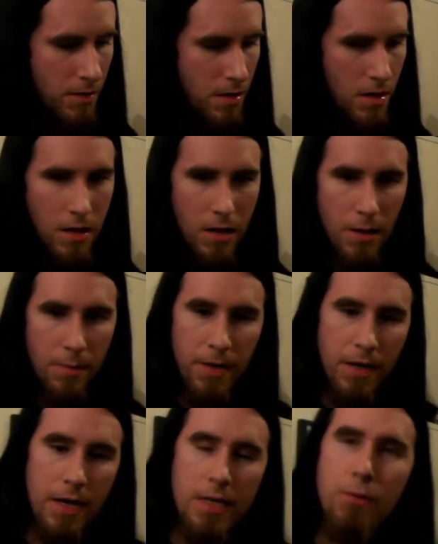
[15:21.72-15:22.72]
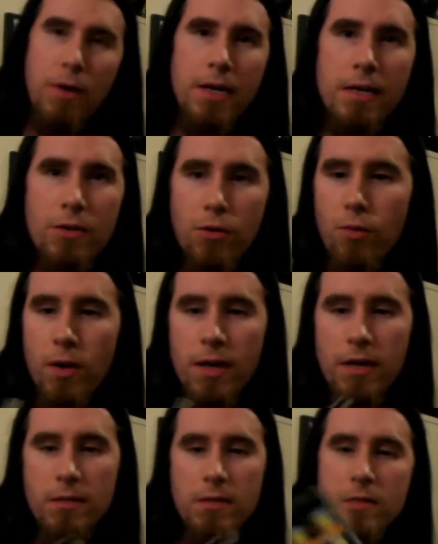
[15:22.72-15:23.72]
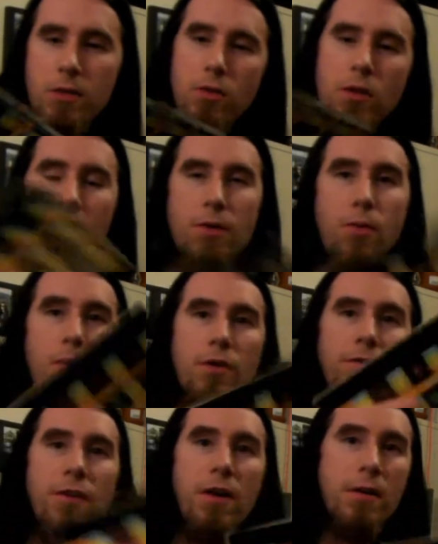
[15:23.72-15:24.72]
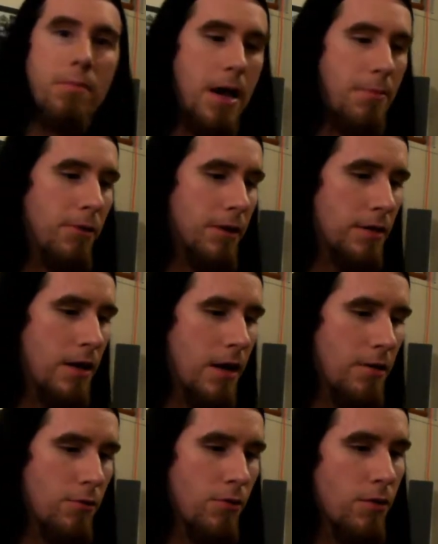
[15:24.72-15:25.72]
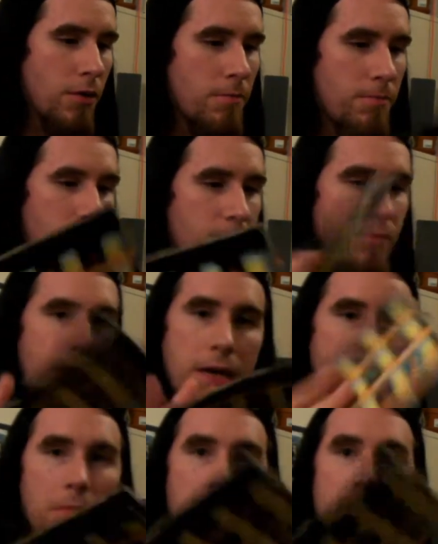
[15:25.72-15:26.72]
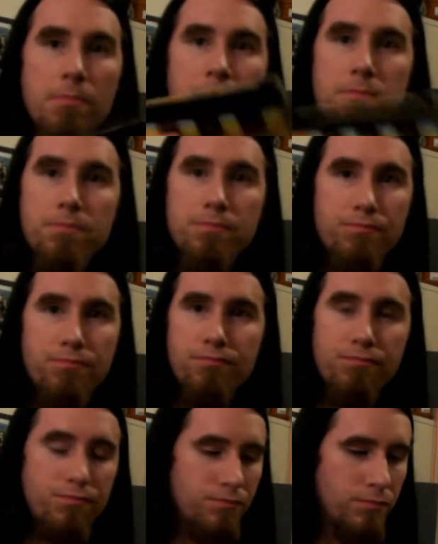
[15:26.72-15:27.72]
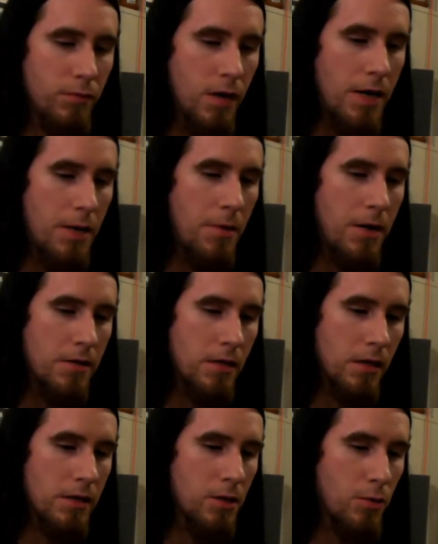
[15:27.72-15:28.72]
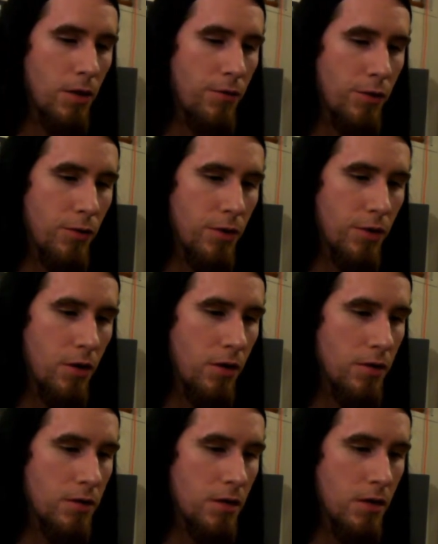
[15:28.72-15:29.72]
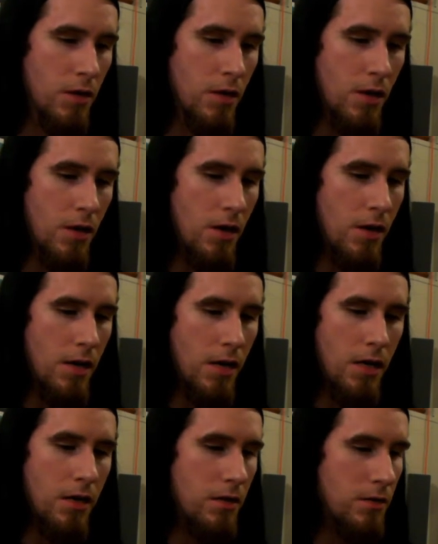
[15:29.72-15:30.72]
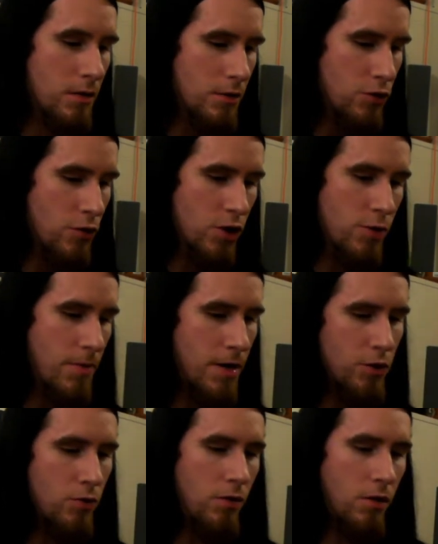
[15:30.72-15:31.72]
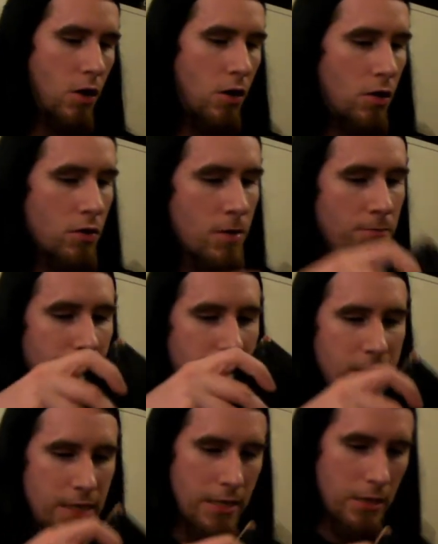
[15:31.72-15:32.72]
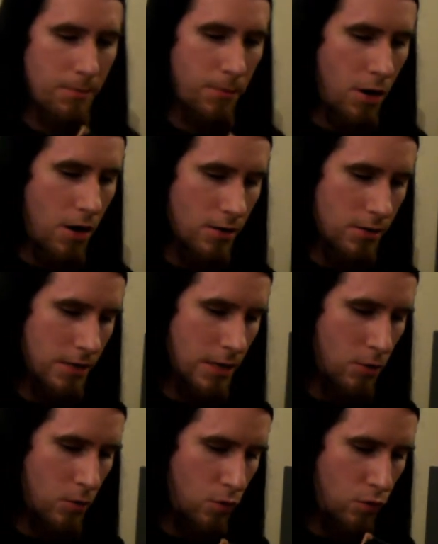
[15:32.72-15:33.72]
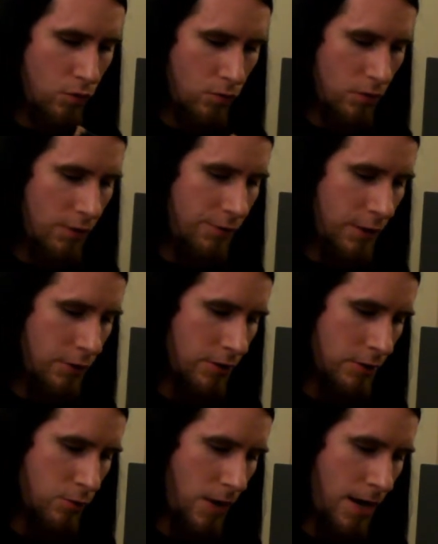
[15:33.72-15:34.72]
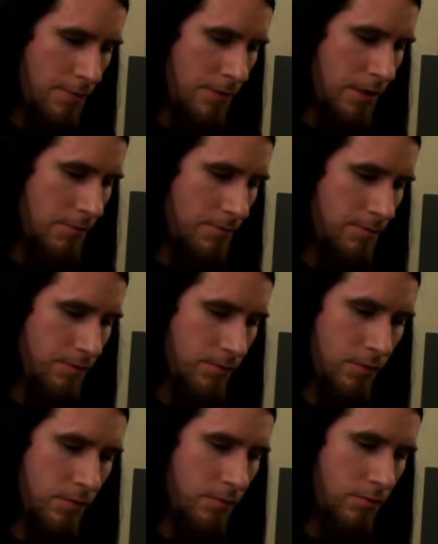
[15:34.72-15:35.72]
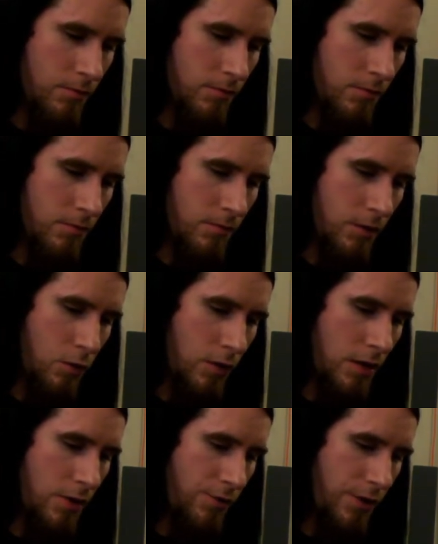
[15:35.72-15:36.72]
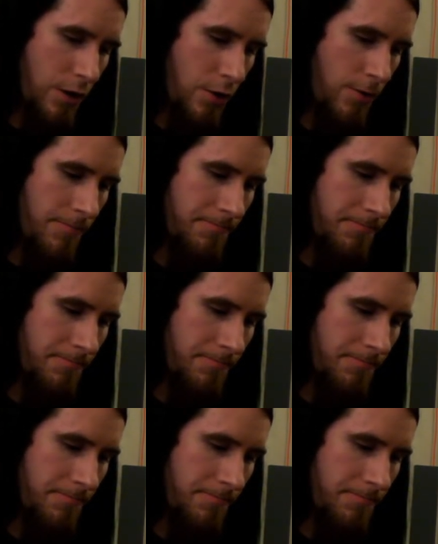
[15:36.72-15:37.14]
But anyway, either way, it's still kind of rare to find a map like that, or a enemy itemized list, whatever you want to call it. And instruction manual, all complete in the box. Now, what do you figure this ran me? What do you figure?